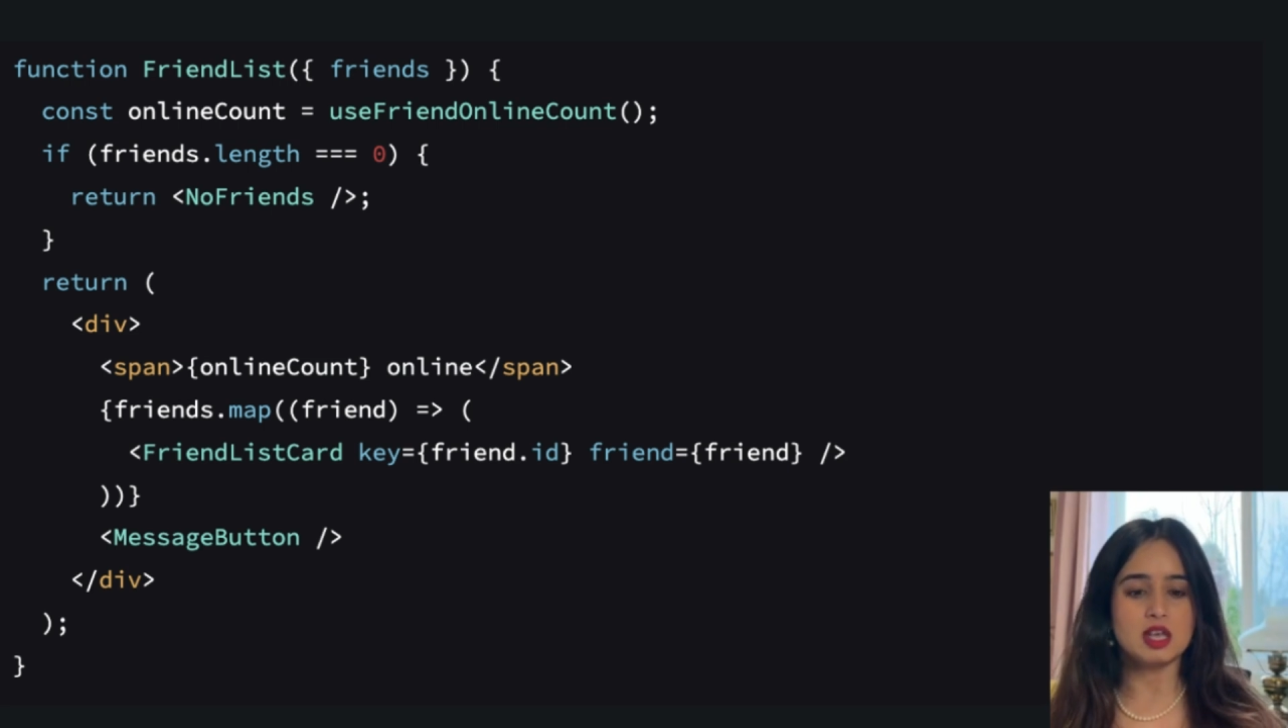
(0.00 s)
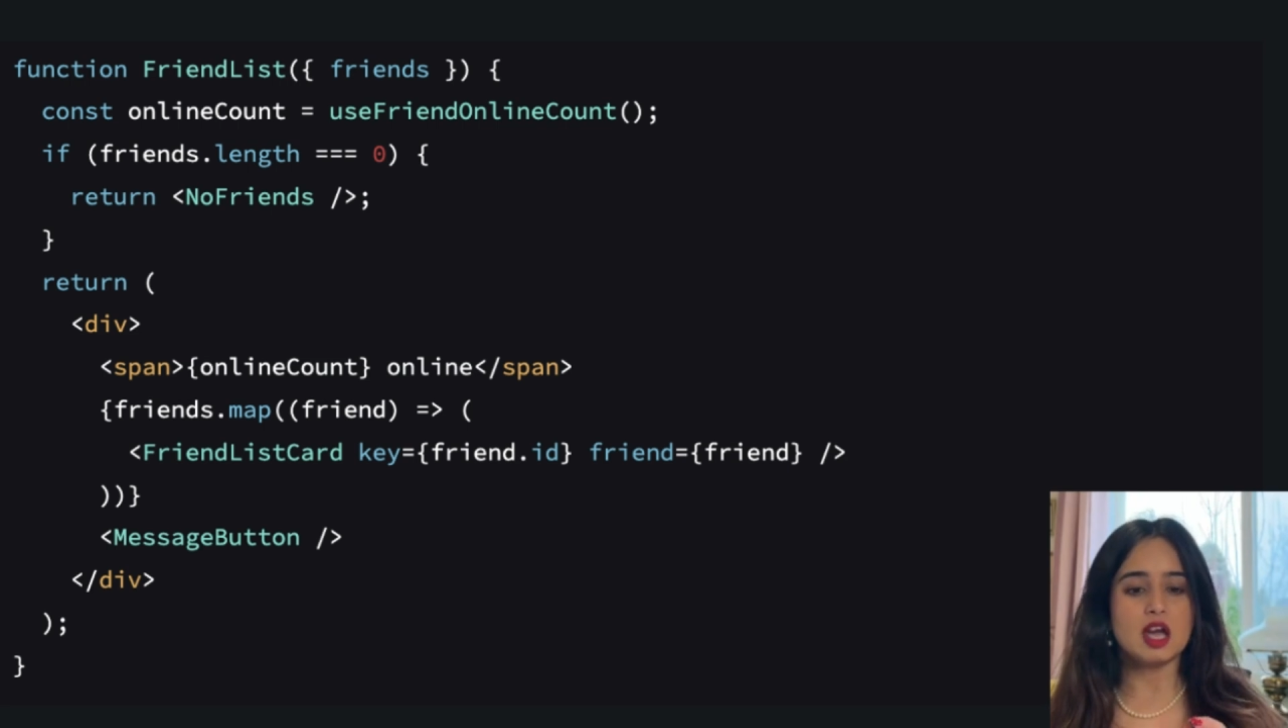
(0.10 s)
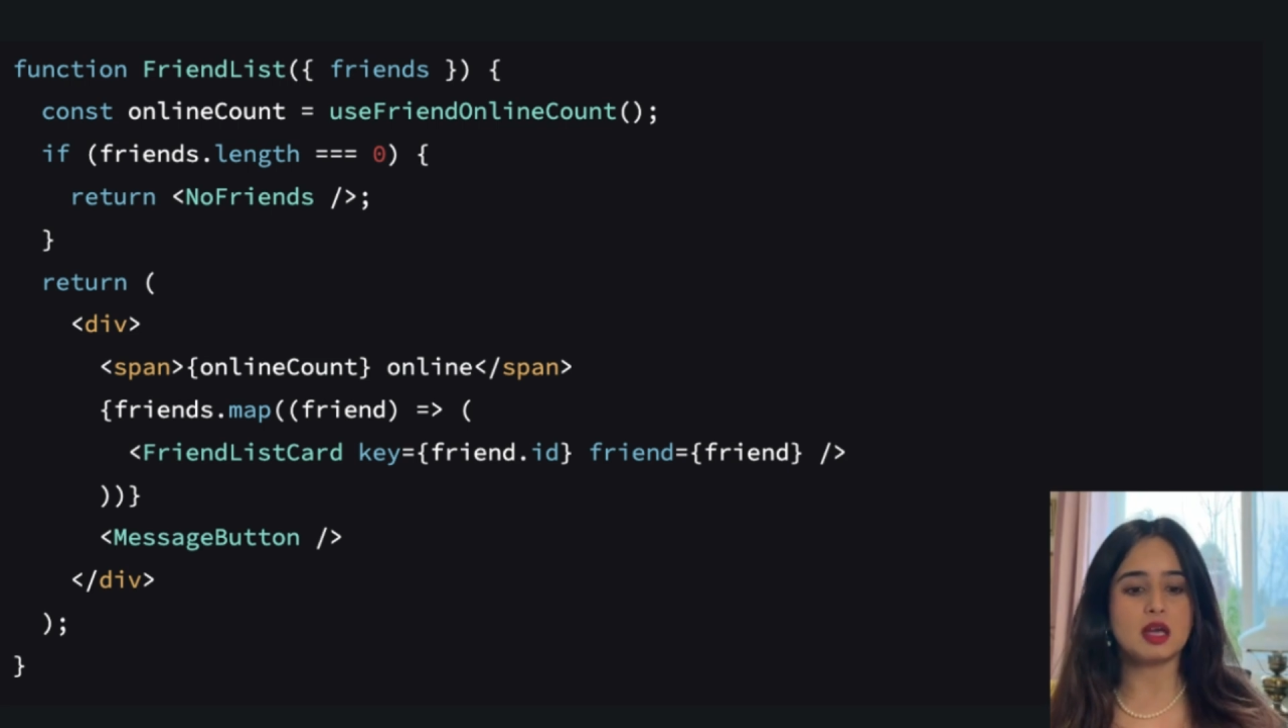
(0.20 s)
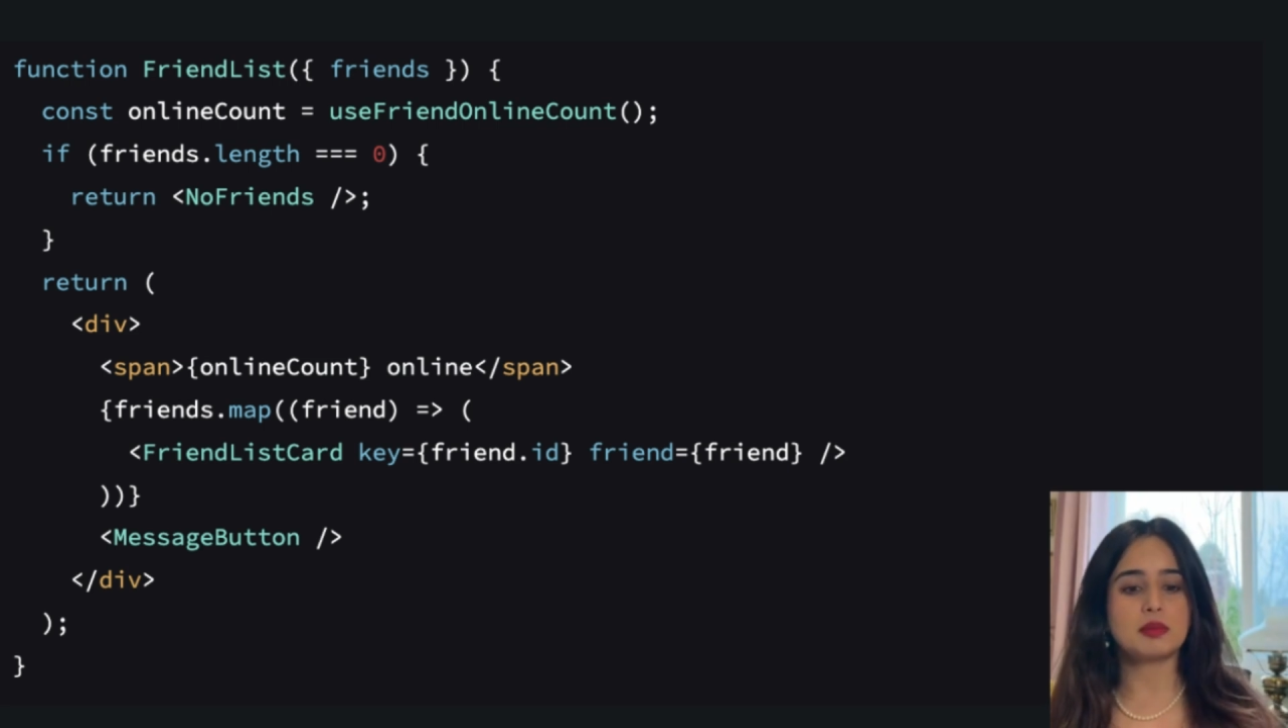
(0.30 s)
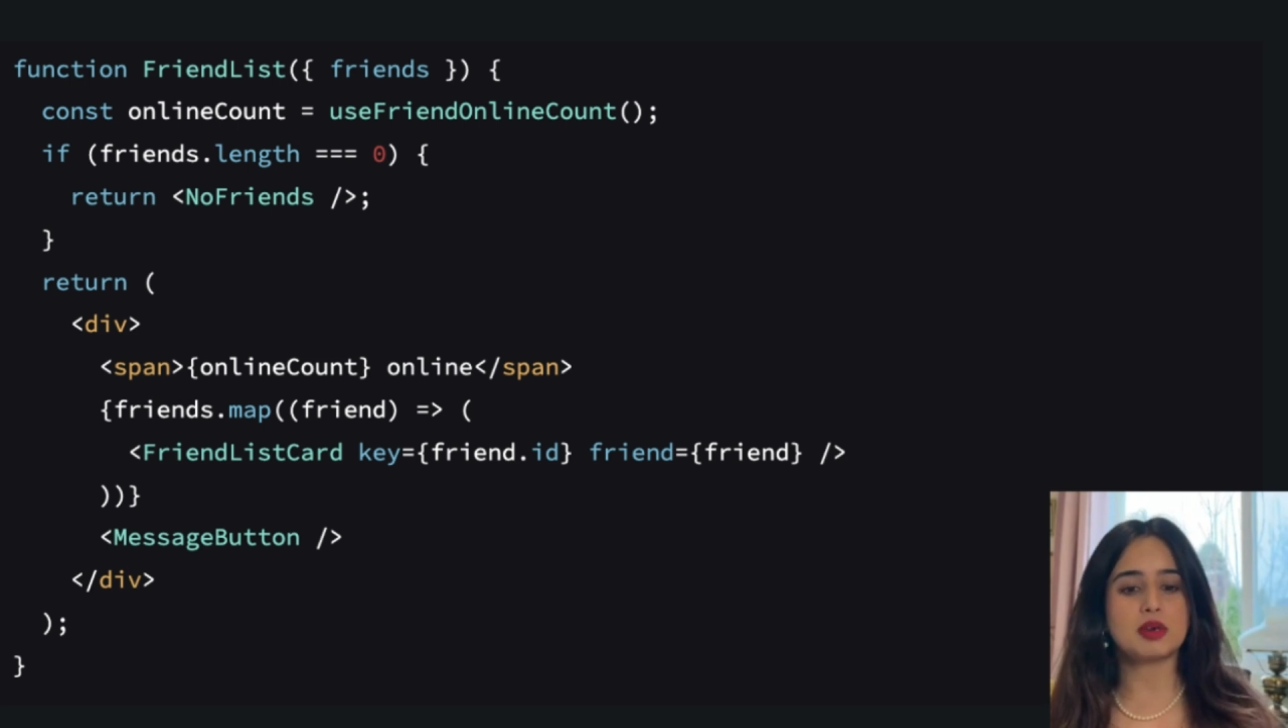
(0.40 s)

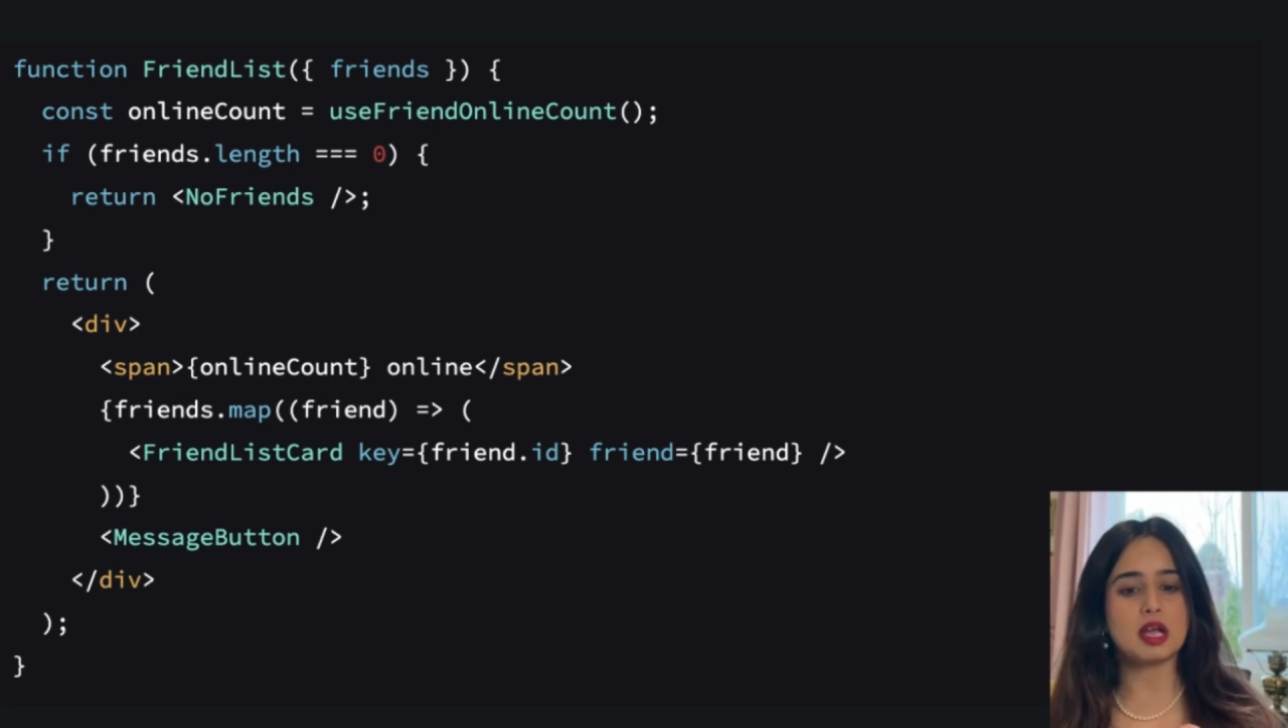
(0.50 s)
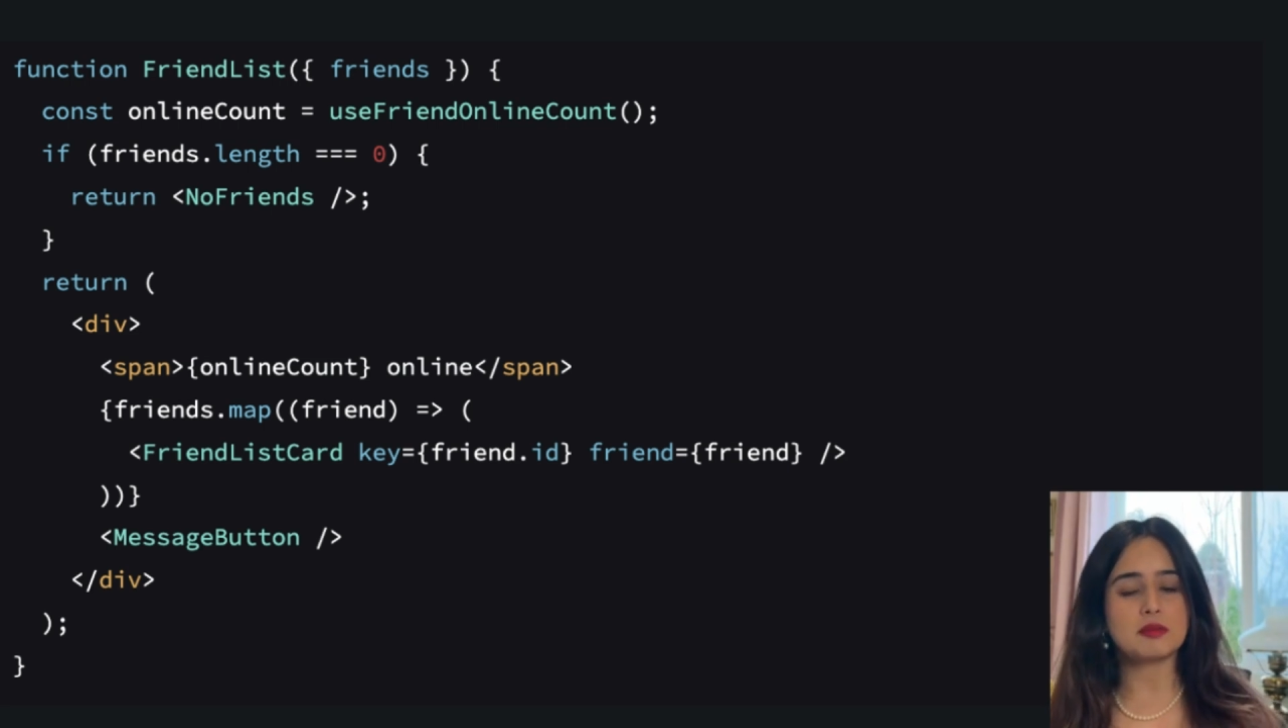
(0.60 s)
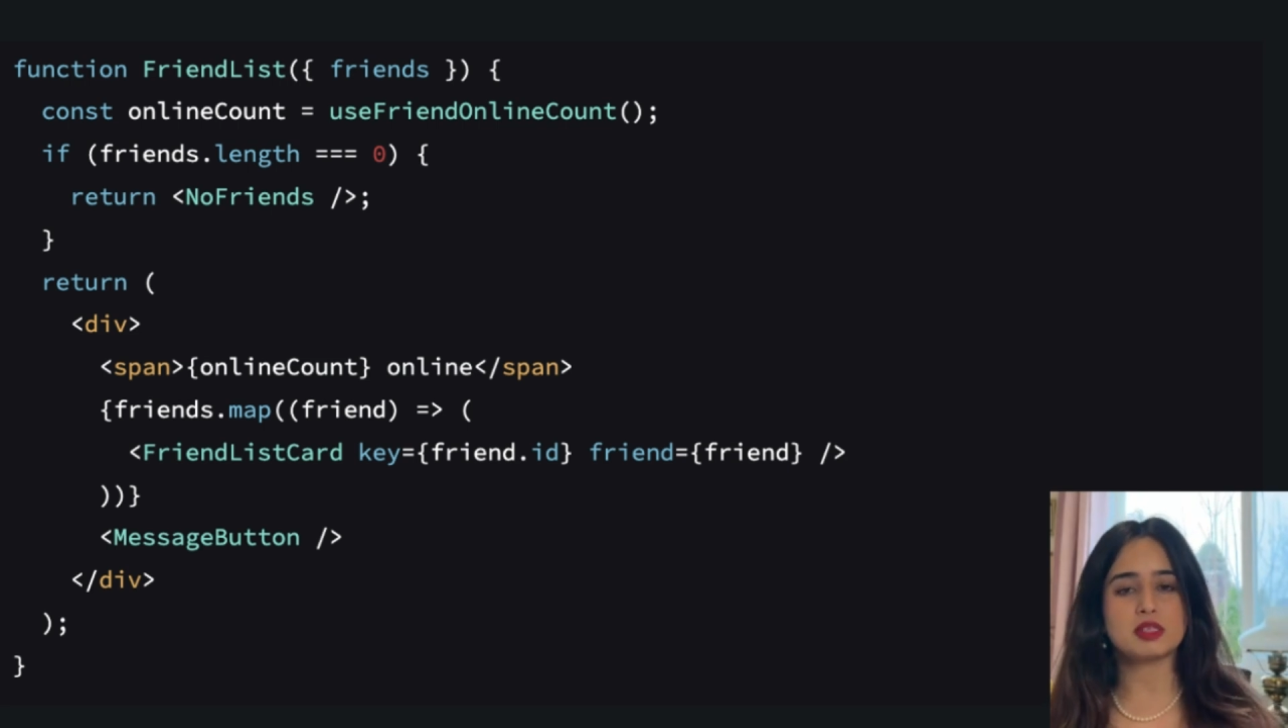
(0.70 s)
and perhaps